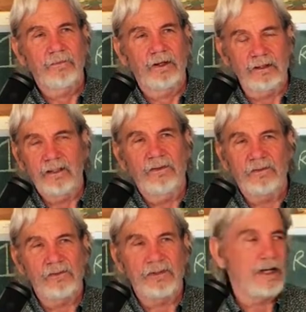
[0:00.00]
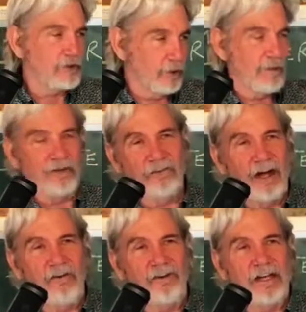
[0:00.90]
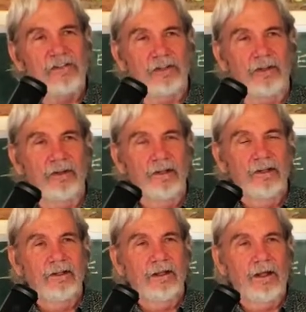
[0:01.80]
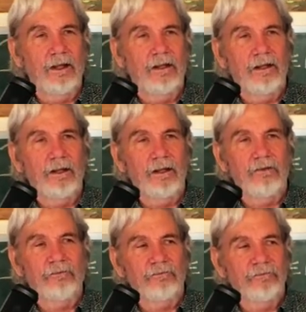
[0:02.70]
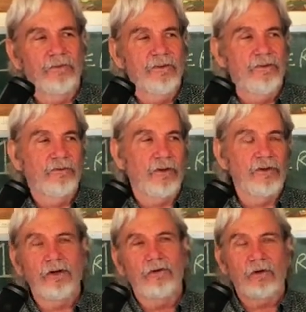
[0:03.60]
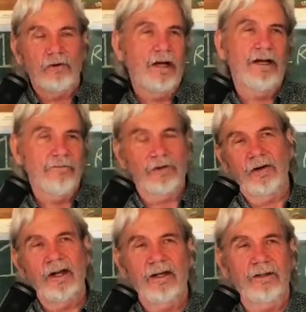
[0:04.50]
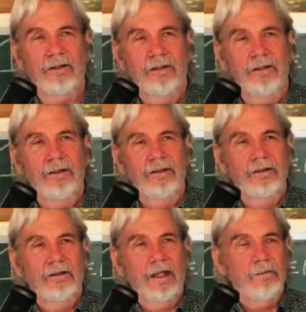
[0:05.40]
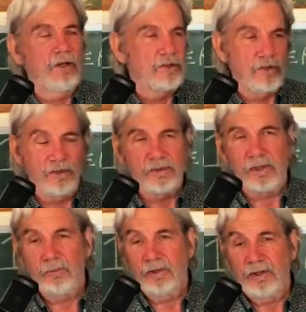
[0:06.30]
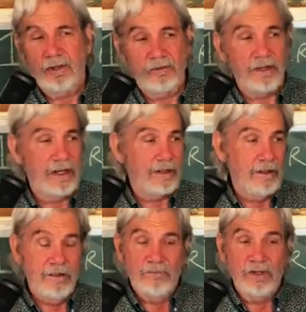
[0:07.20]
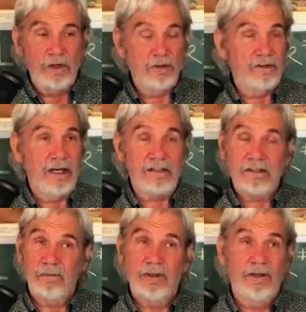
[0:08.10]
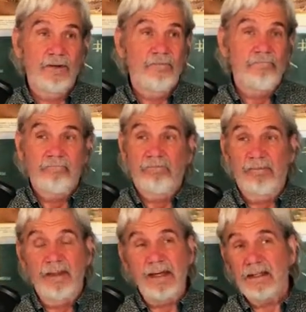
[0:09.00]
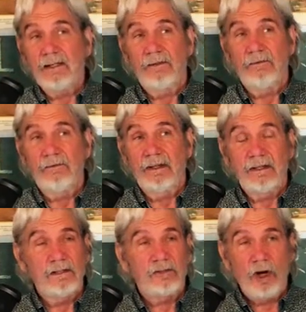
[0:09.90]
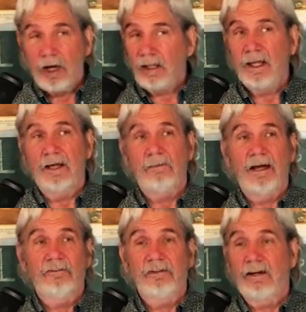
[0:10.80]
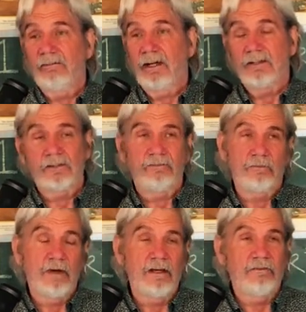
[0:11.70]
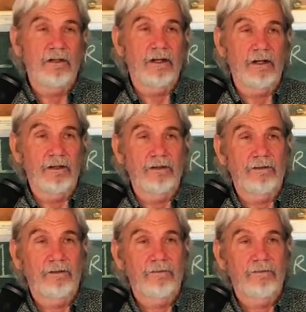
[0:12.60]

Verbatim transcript: Again, this is not talking about salvation uh, uh, so you don't go to heaven or hell. I mentioned to someone the other day, the Old Testament, they didn't, they didn't talk a lot about salvation from heaven and hell,